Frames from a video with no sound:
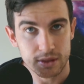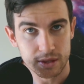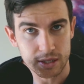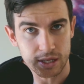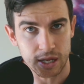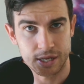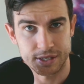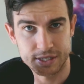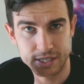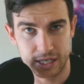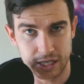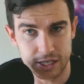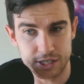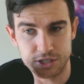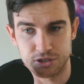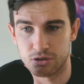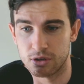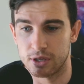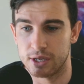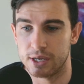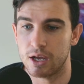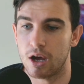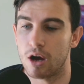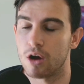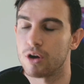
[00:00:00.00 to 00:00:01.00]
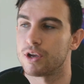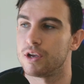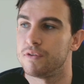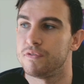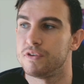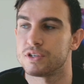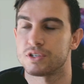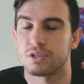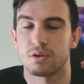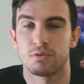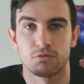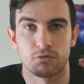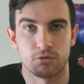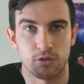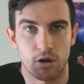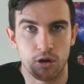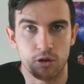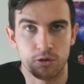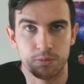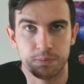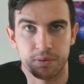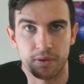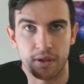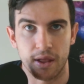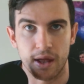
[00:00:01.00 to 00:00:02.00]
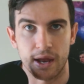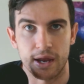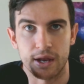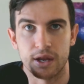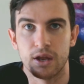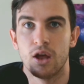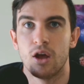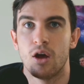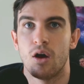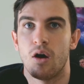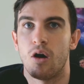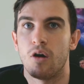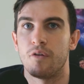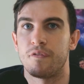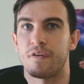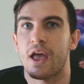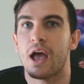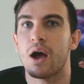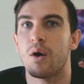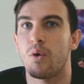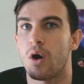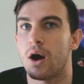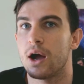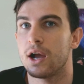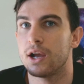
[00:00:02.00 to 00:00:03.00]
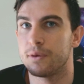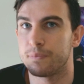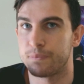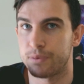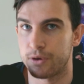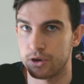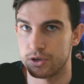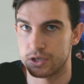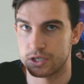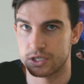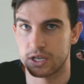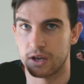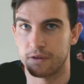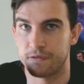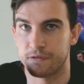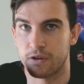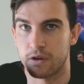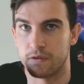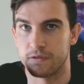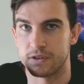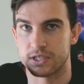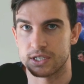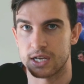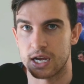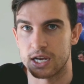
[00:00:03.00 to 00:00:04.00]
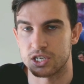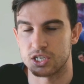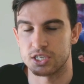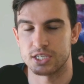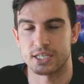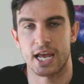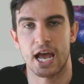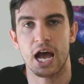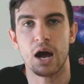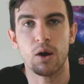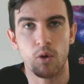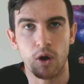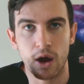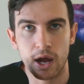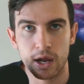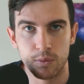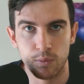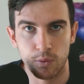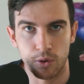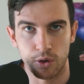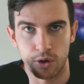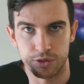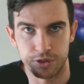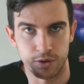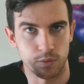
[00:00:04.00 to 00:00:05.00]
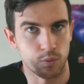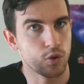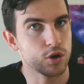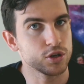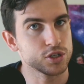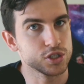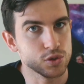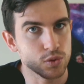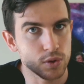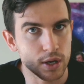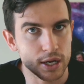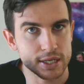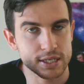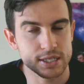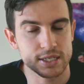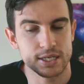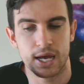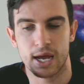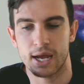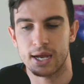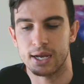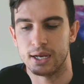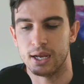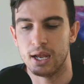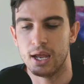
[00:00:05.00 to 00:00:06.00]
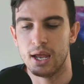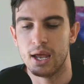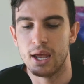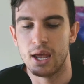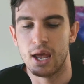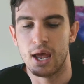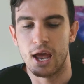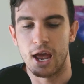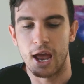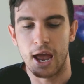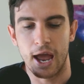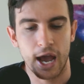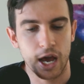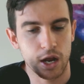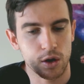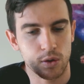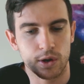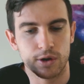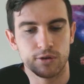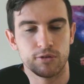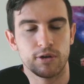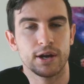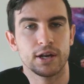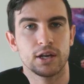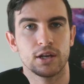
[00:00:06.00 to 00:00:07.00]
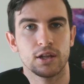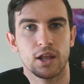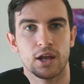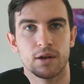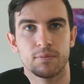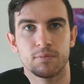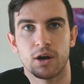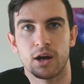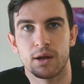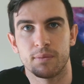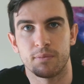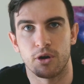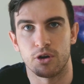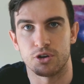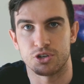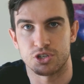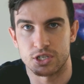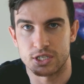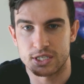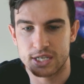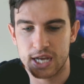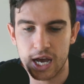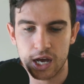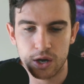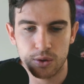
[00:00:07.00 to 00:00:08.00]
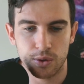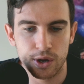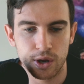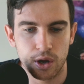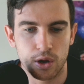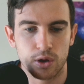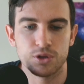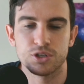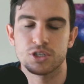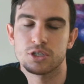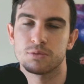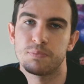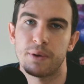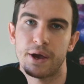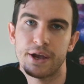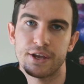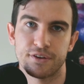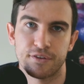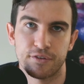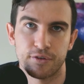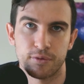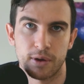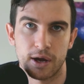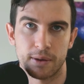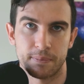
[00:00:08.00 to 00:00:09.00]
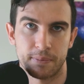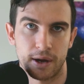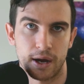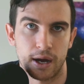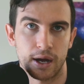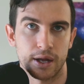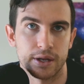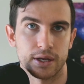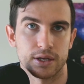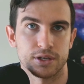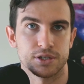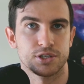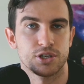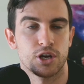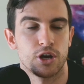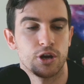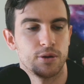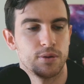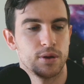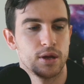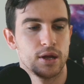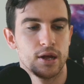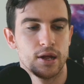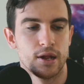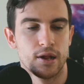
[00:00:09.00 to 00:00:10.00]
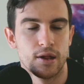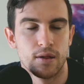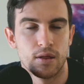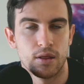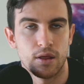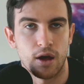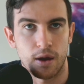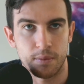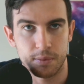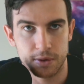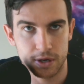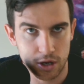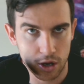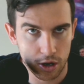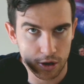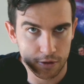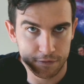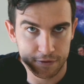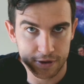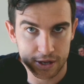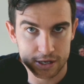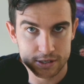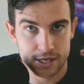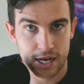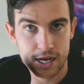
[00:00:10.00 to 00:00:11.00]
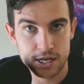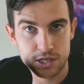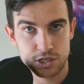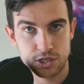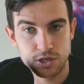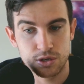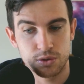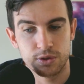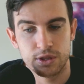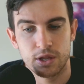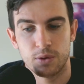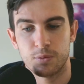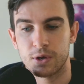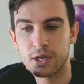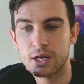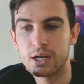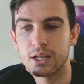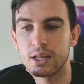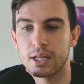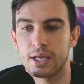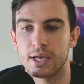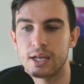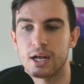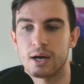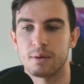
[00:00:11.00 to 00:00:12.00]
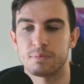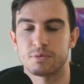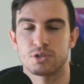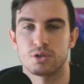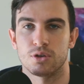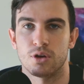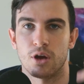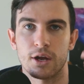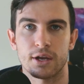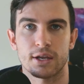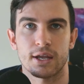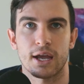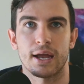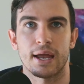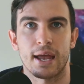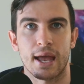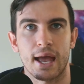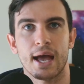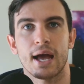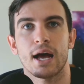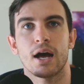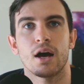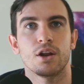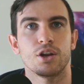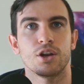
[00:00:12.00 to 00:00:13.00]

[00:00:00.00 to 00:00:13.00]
to literally, I'll give you some role play of how I approach tough conversations, how I word them, what do I say, how do I regulate my emotions, how do I hold space for my partner. So I'm going to go foundational, and then we're going to lead up to, okay, how do